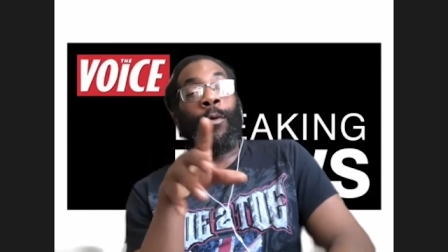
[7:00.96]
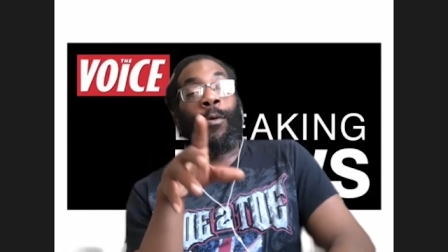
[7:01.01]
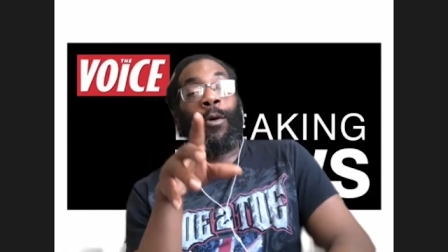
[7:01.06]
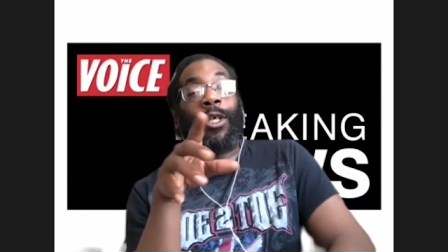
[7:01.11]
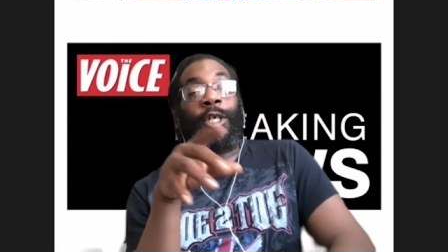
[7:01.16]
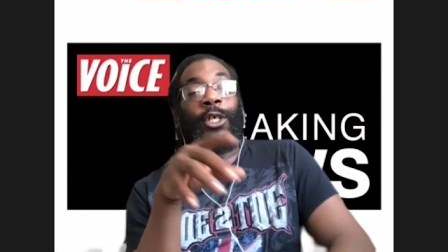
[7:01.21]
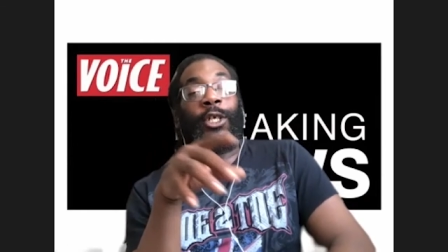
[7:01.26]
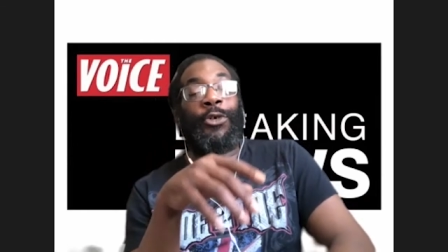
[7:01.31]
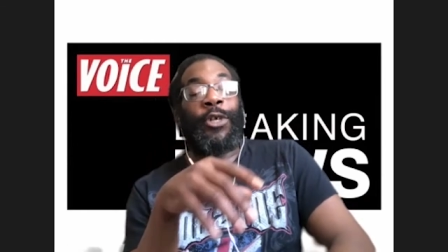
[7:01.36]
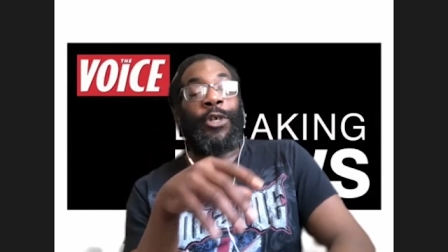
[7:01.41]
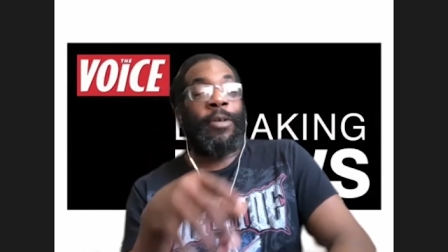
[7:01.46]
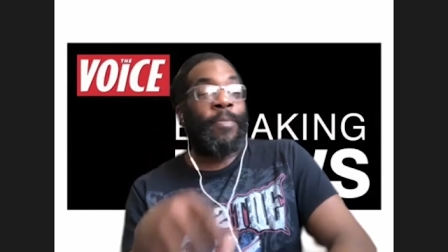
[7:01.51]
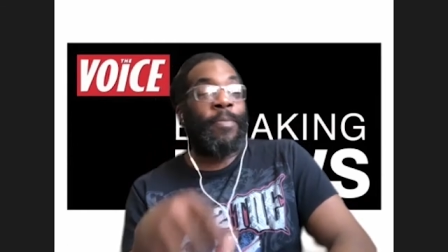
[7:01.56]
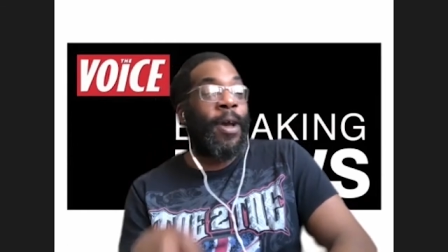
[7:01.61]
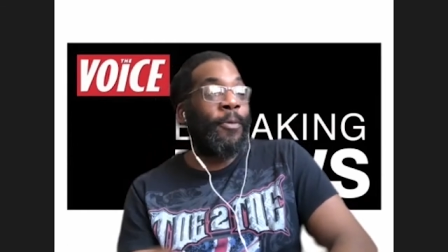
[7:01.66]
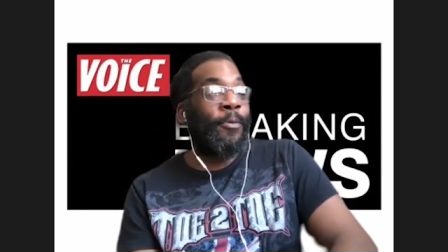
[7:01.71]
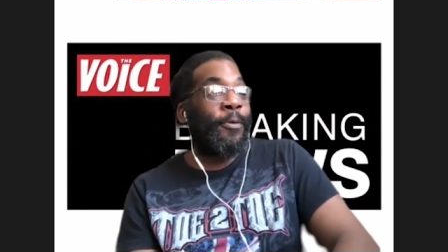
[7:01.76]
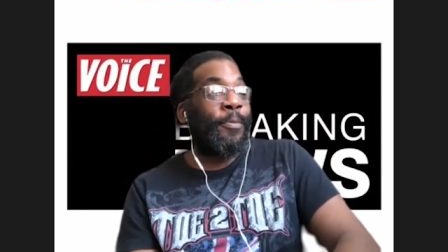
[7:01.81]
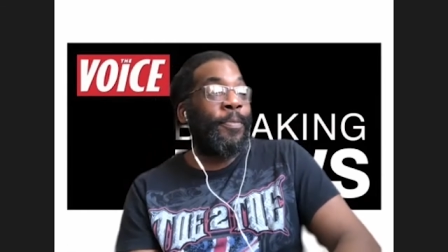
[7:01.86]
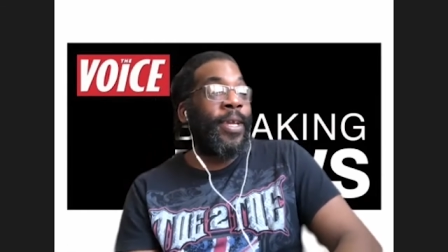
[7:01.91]
what street
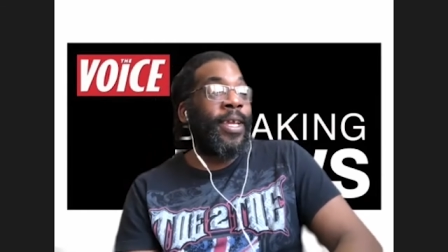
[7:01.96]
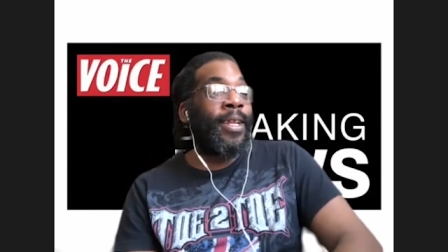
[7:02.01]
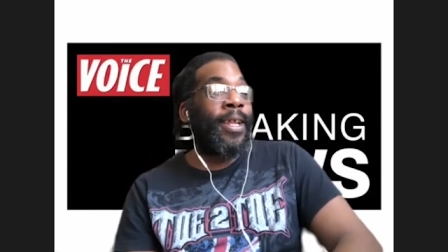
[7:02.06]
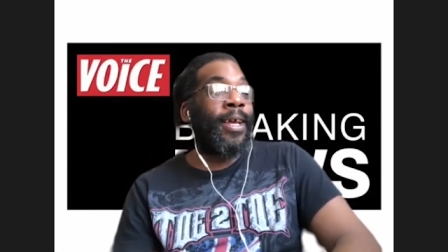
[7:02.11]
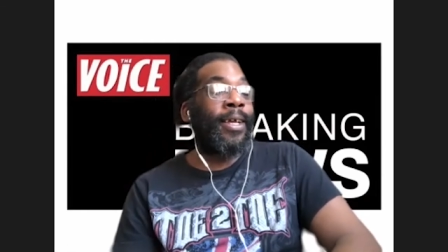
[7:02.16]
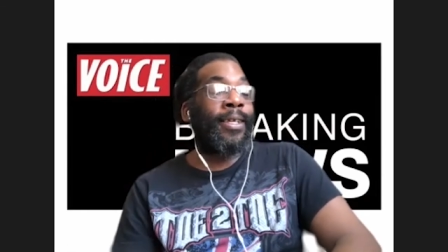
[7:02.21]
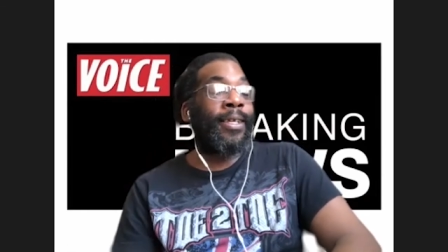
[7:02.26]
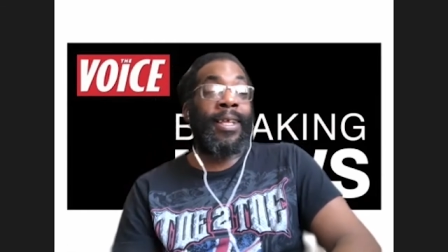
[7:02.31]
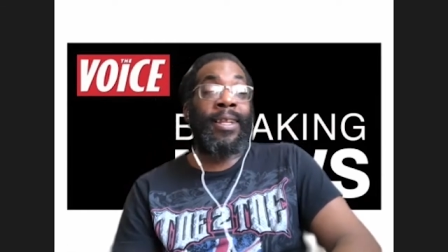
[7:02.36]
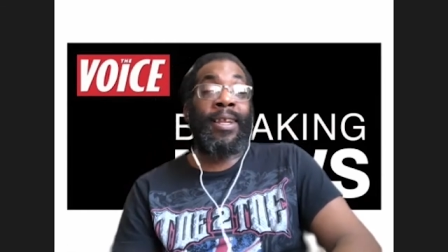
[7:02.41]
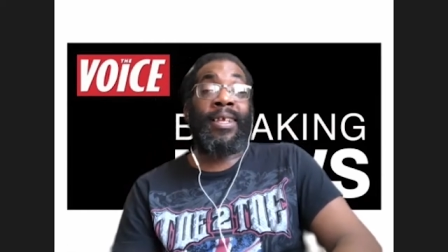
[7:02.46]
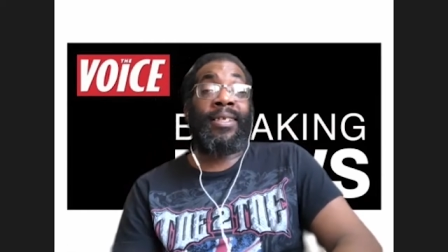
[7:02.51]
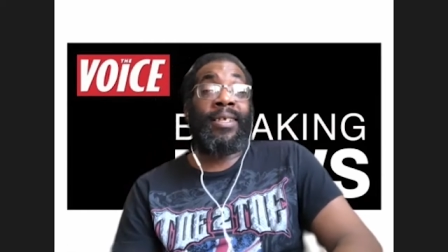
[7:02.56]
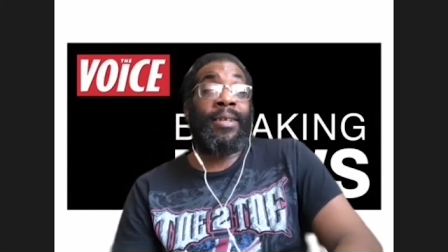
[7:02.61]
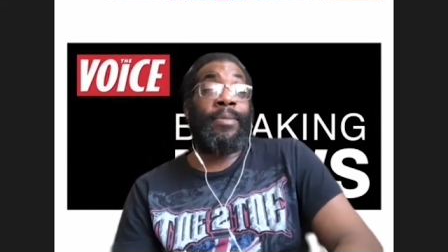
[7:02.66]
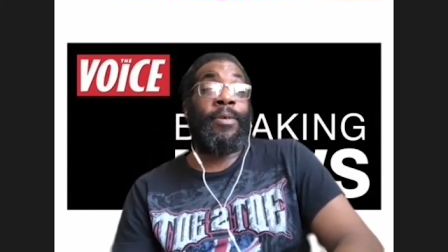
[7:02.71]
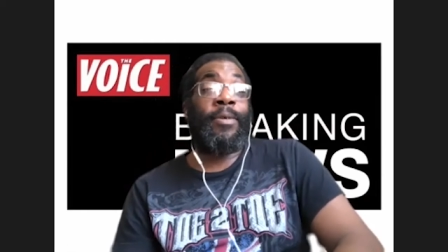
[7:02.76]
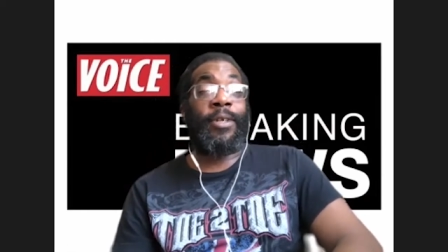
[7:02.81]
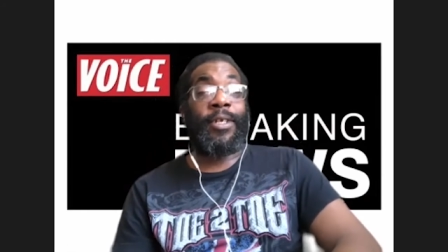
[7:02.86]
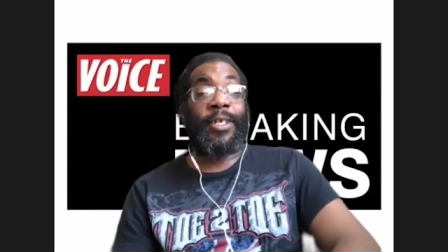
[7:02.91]
man will be there because I know it's
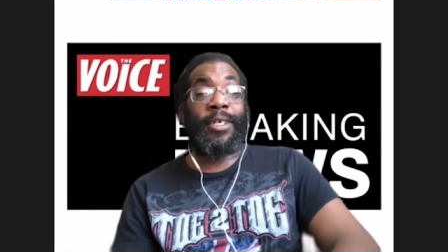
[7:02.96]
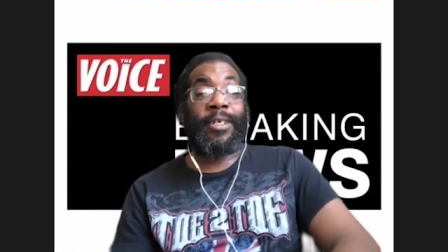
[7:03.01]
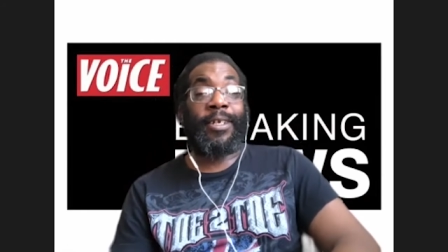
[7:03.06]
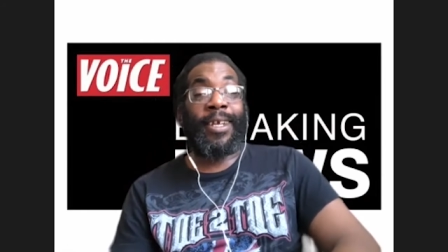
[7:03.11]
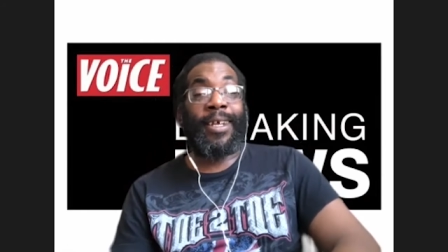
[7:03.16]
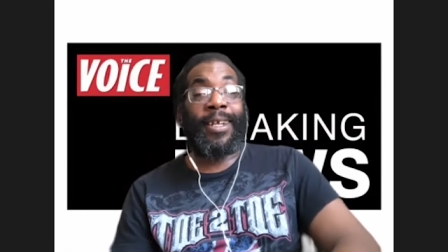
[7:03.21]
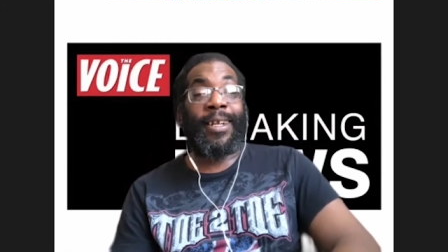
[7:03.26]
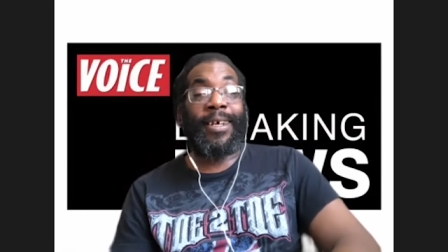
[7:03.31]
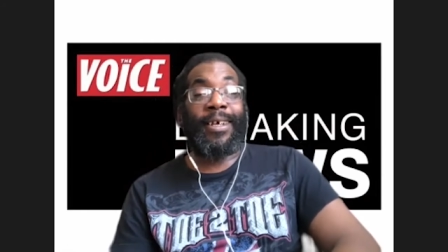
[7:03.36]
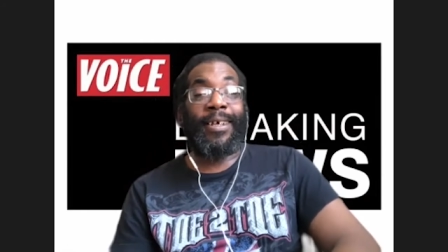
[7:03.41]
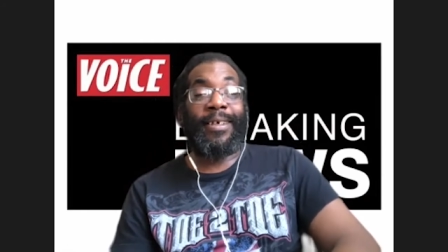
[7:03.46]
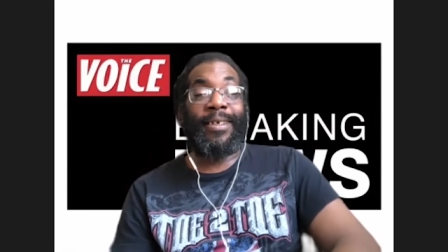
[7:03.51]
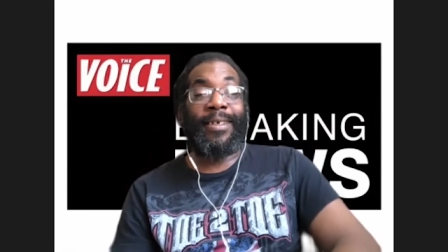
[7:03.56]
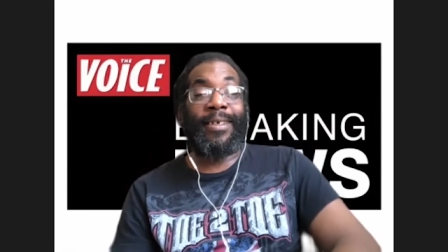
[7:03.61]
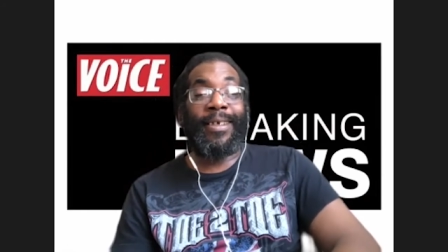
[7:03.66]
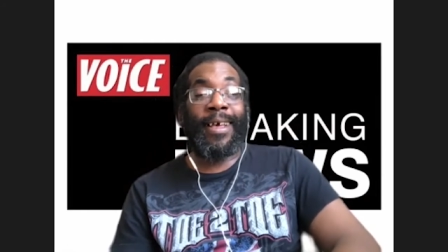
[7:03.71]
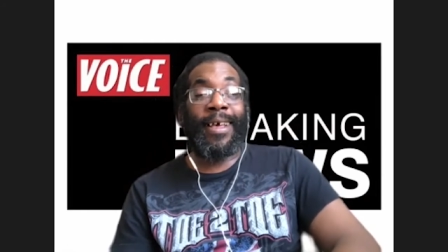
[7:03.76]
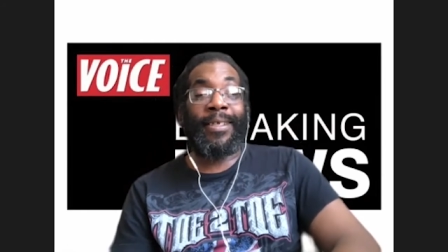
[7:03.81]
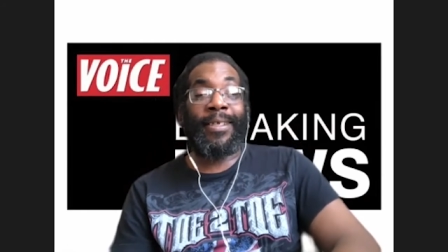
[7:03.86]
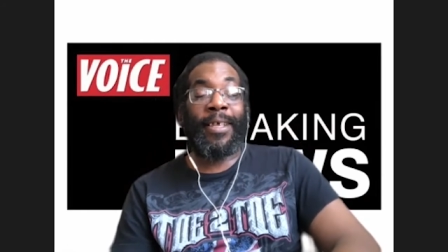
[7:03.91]
gonna be on the street, you
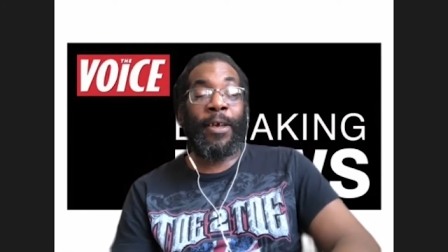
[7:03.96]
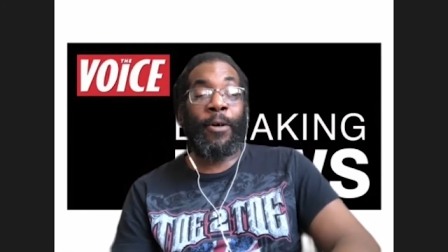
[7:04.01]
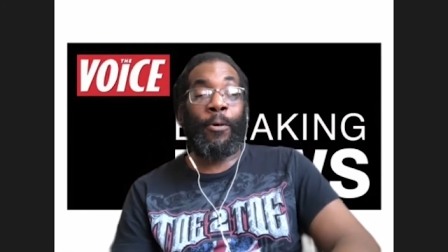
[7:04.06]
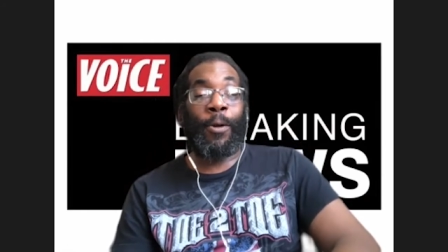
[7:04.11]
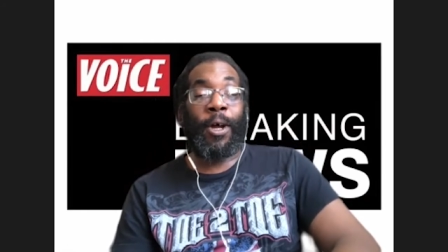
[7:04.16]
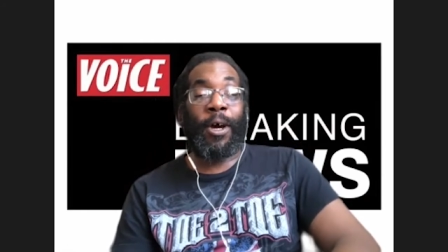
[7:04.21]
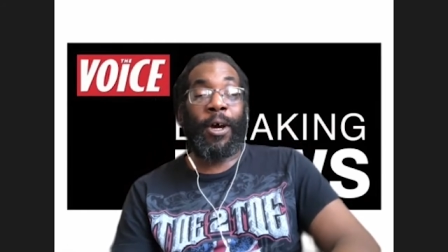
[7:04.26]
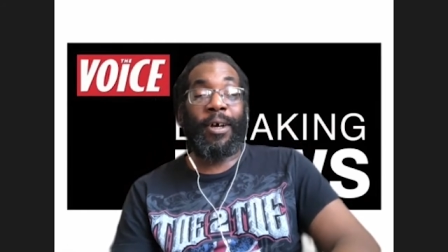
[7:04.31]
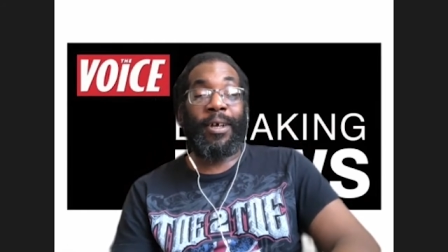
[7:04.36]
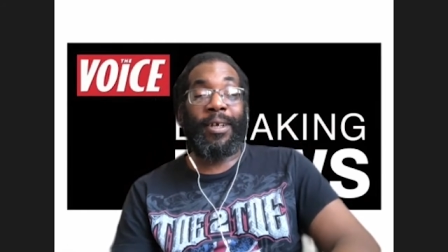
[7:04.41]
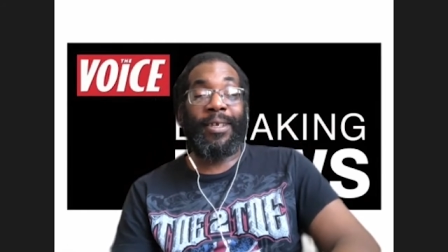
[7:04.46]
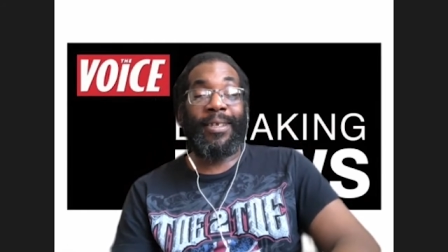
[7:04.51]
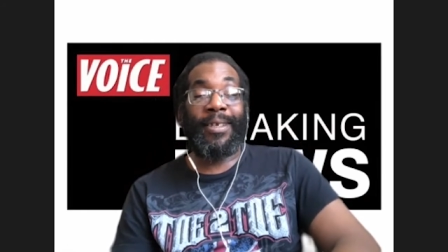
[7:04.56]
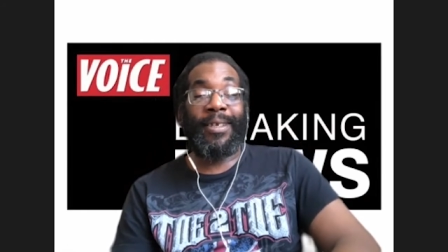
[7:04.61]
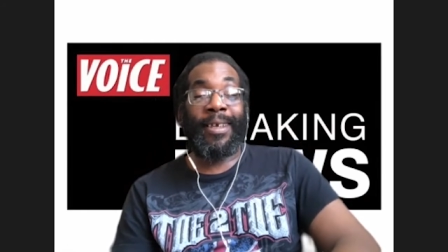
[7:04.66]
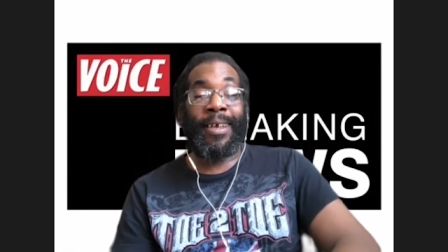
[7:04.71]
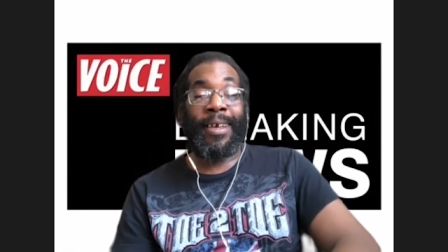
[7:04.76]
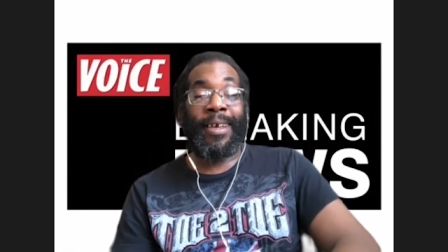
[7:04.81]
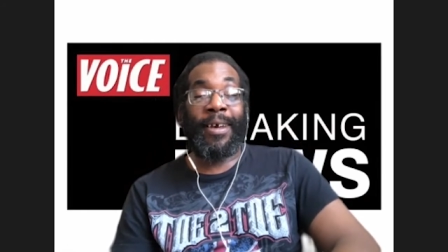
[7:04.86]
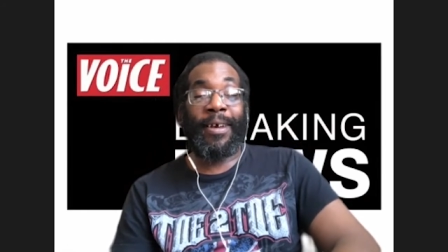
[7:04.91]
know, as they all are. So yeah.